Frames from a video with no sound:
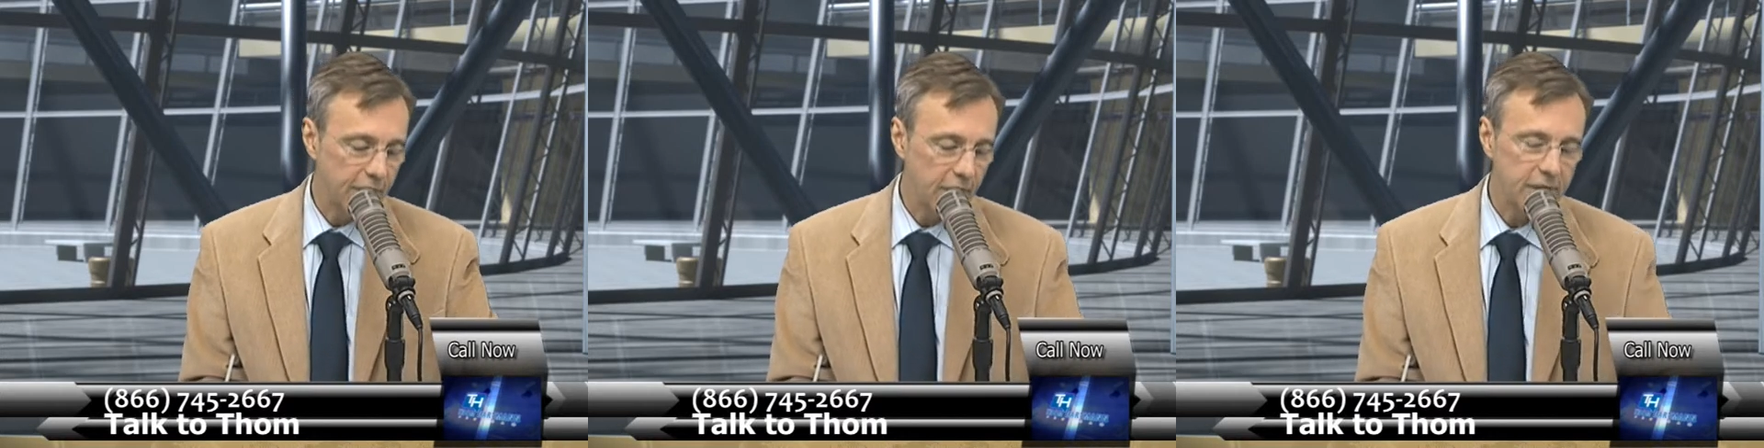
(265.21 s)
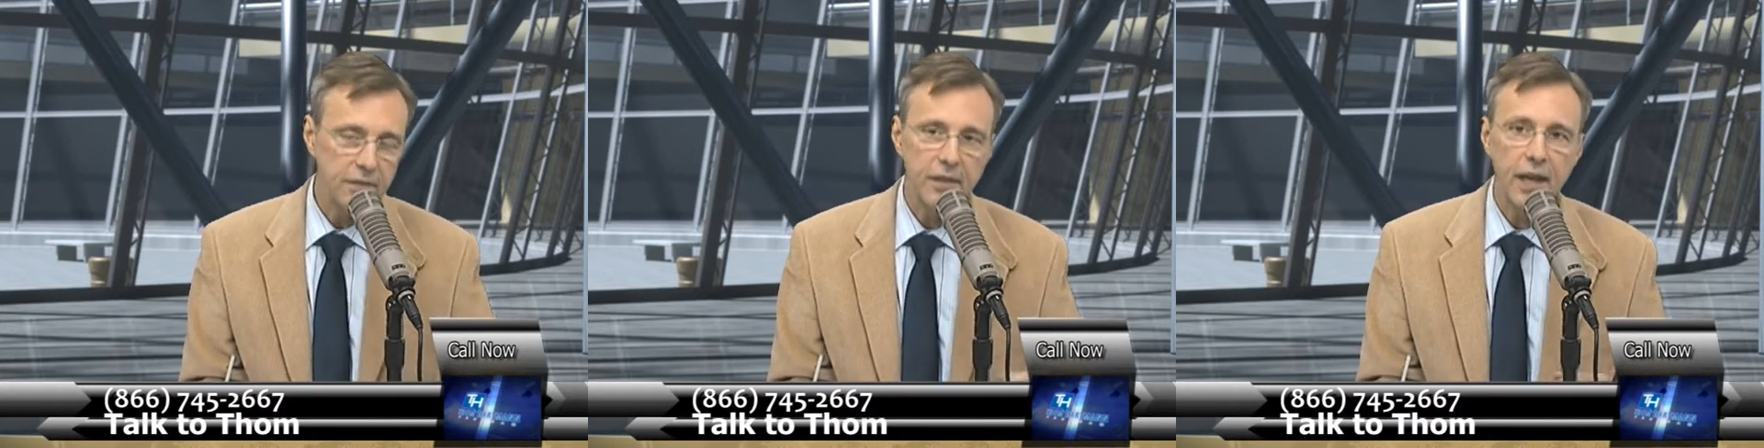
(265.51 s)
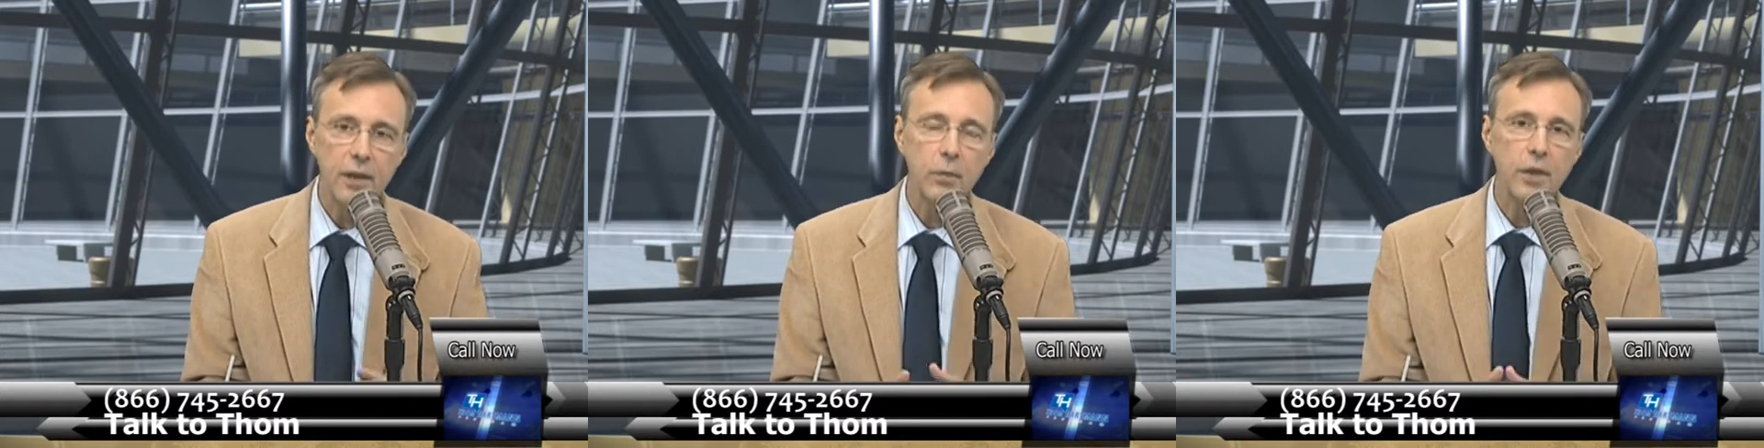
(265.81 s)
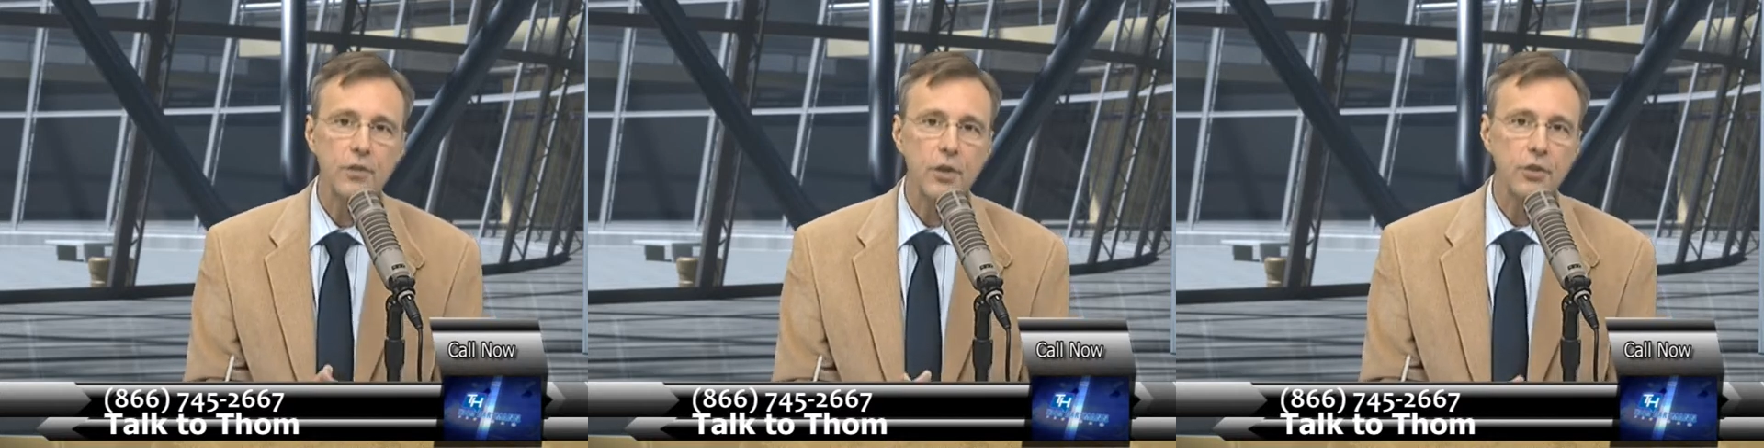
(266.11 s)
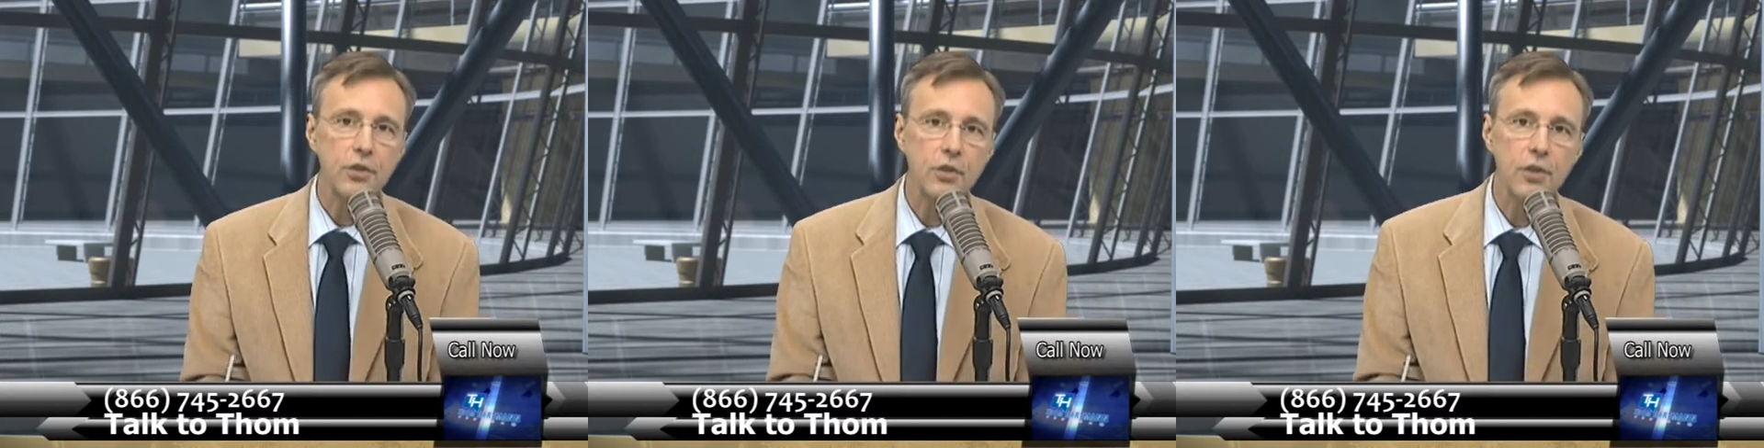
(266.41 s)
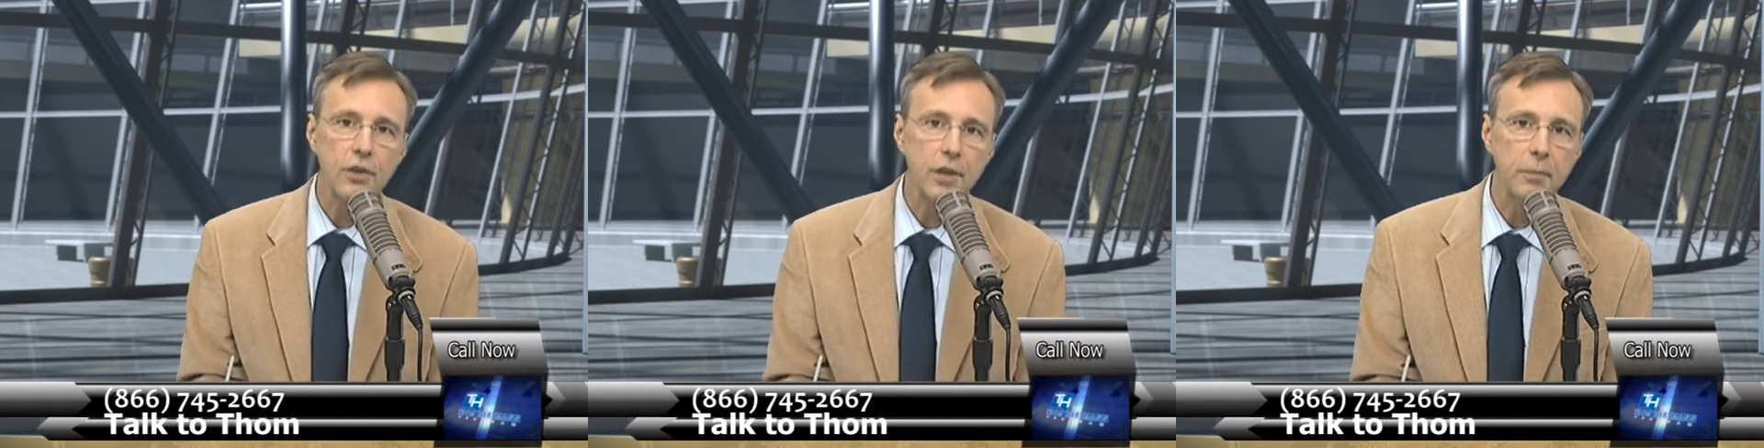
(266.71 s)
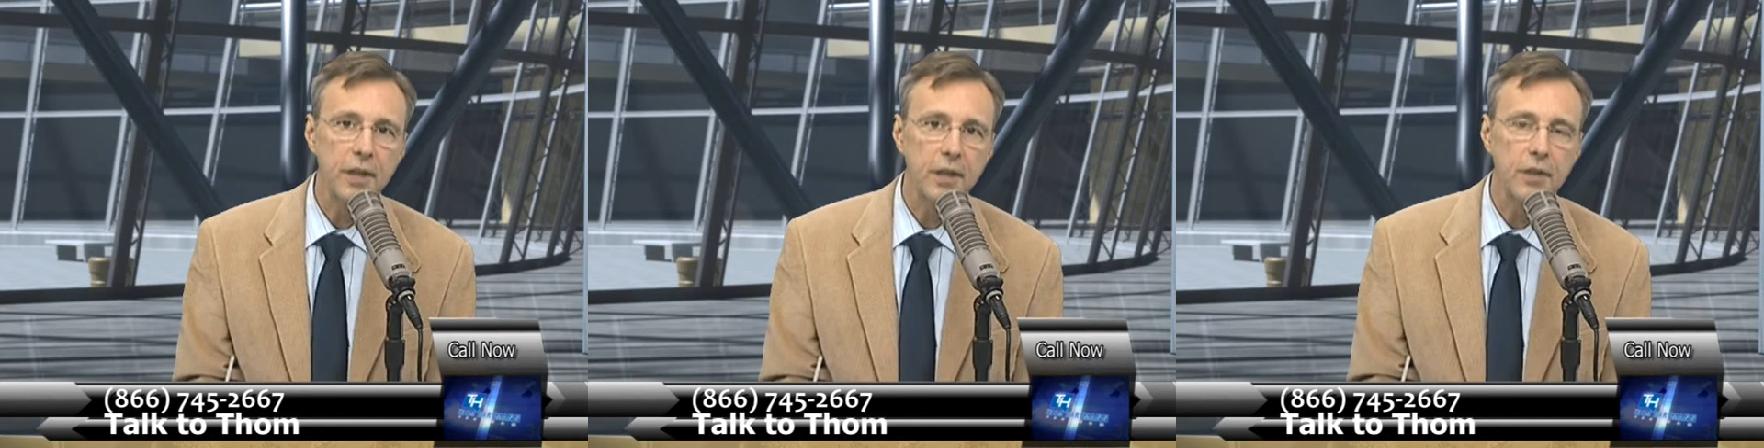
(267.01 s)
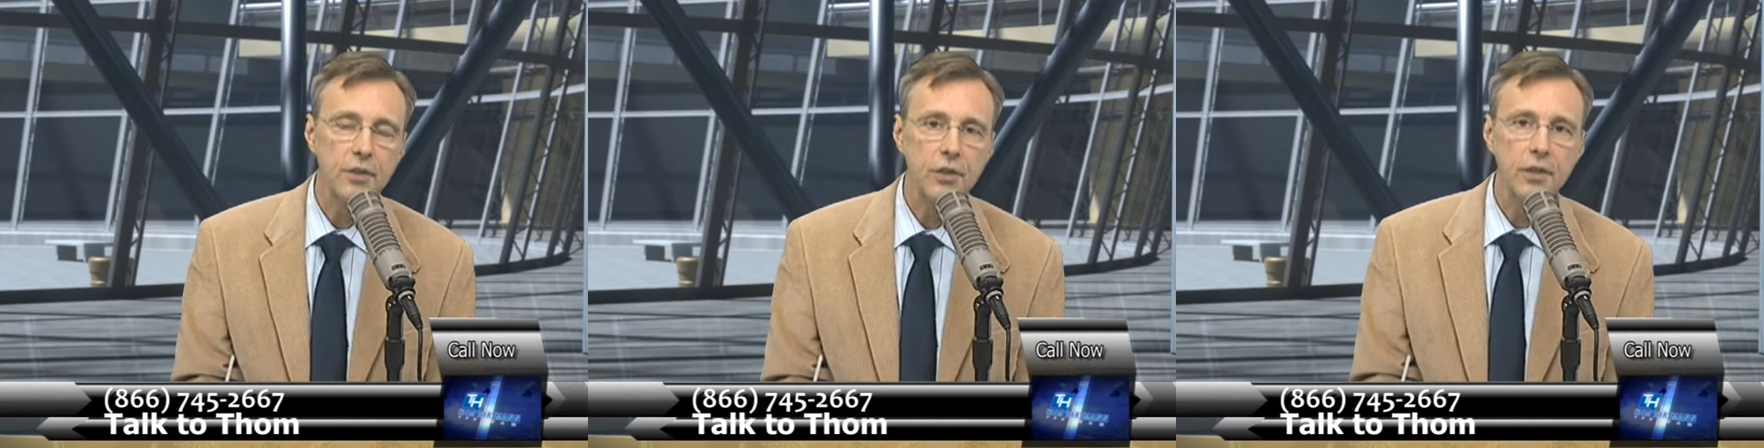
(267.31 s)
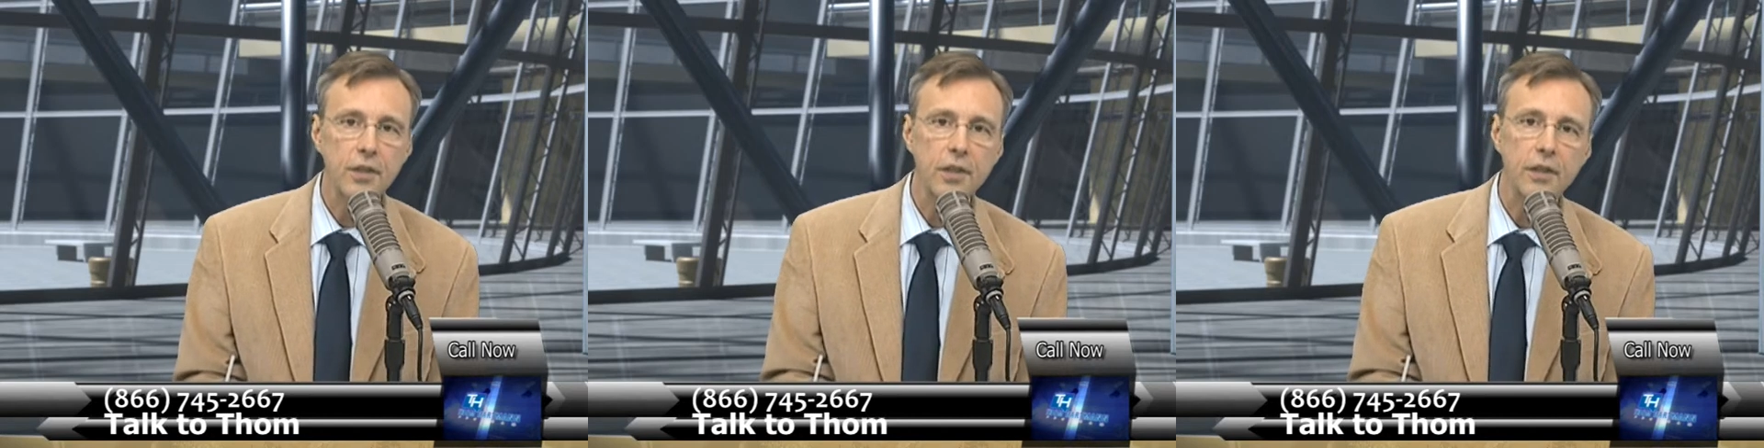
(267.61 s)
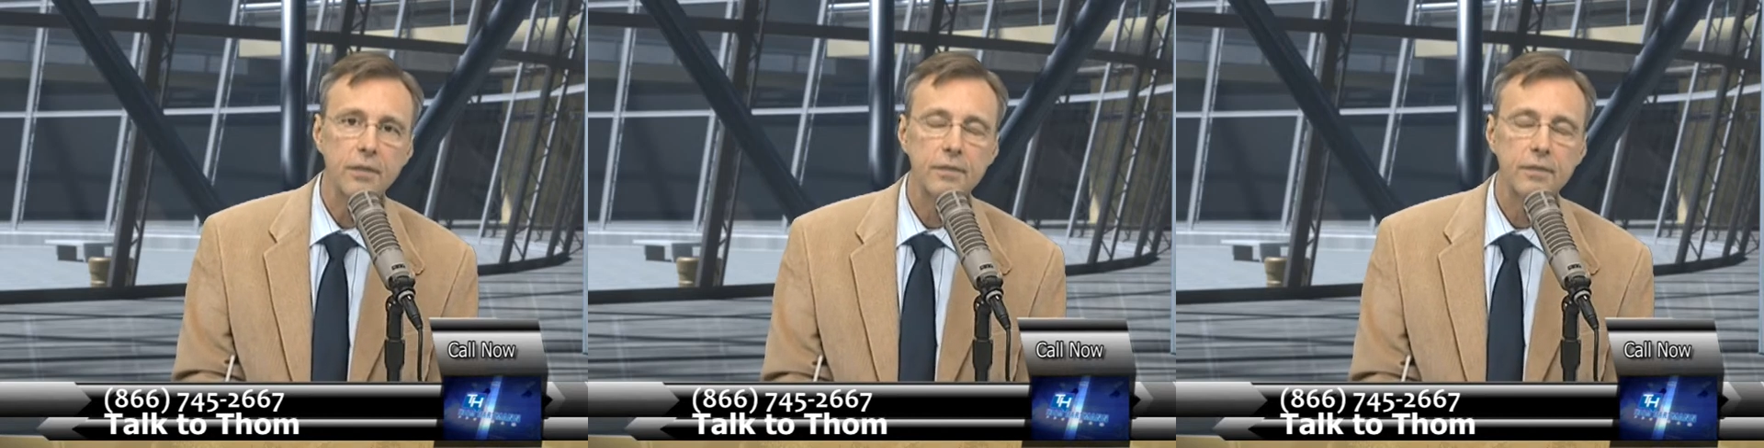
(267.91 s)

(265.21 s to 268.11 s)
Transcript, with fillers: that getting rid of Social Security and Medicare is a good thing?